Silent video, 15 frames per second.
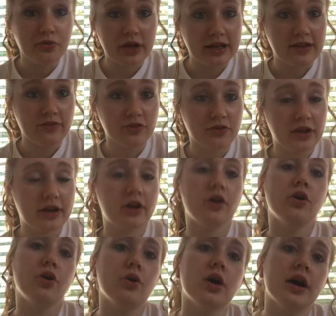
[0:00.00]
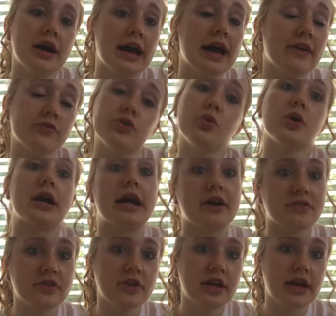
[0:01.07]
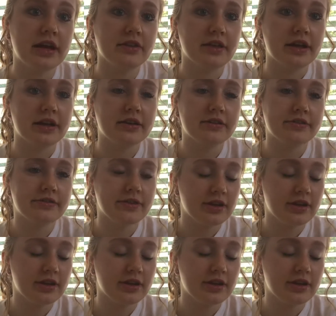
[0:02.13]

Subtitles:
Like if you're like, oh, I have to work out today, like,